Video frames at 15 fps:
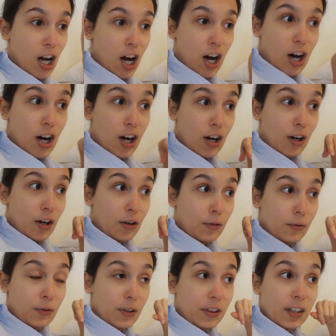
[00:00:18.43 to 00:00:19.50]

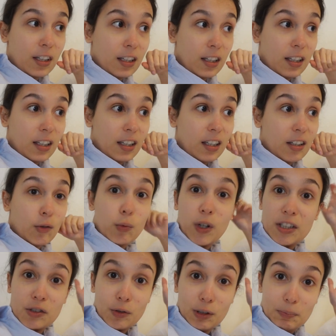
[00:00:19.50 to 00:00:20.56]
of the
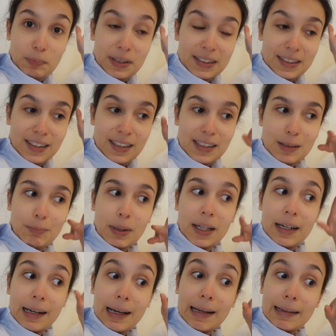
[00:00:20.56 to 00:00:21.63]
restaurant business, but
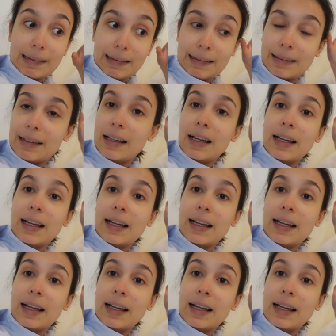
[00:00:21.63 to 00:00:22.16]
I guess